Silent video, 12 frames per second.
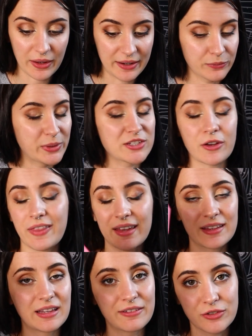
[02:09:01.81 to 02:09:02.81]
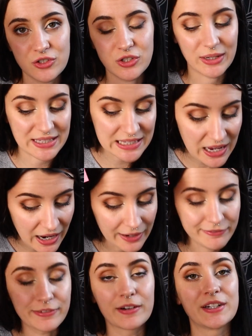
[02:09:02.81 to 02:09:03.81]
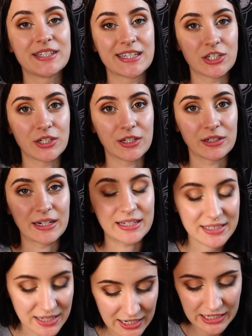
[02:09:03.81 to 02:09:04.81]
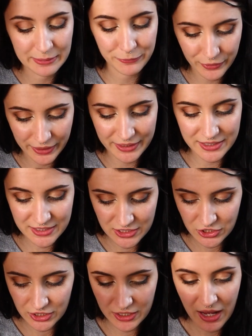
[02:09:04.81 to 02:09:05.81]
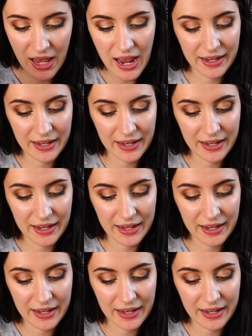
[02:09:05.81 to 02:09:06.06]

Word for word: And we saw that in Lovers too. It's time for a decision here. It is time for a decision.